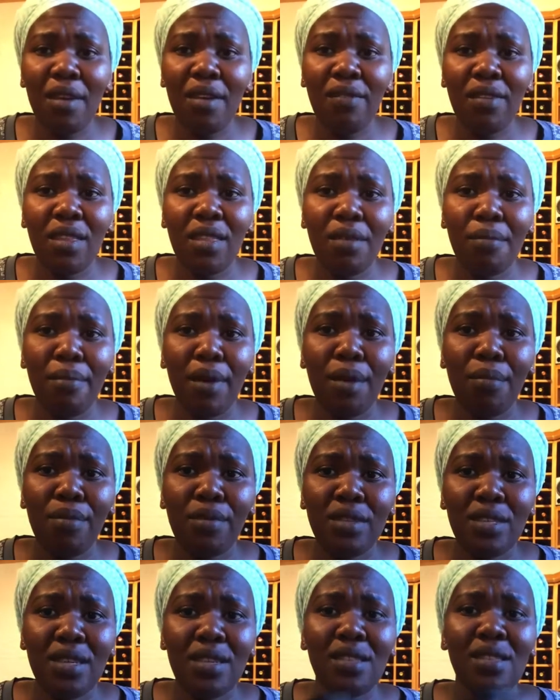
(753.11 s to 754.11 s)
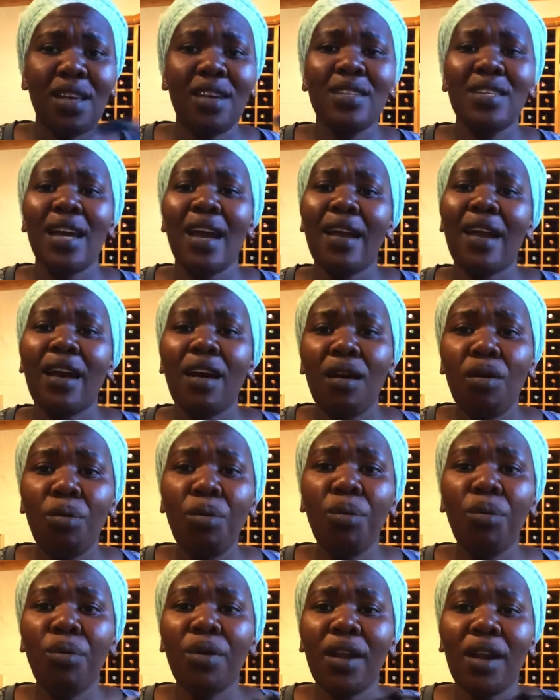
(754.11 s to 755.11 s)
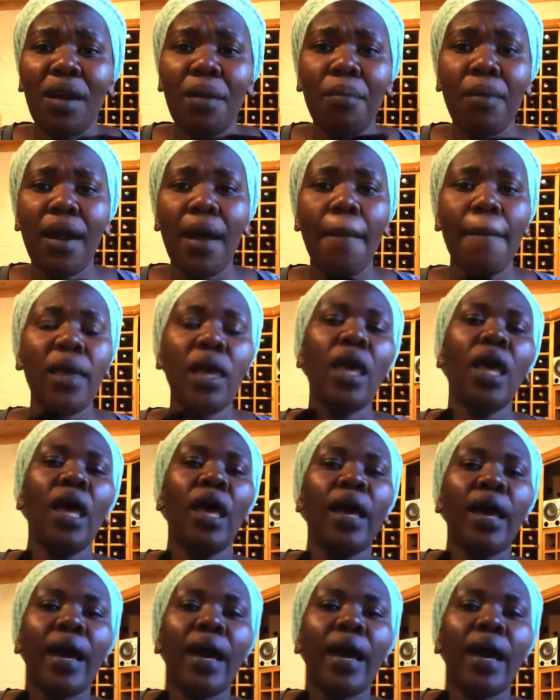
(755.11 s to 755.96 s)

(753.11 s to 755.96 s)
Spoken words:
even the Bible says that kana akakuhurira murambe,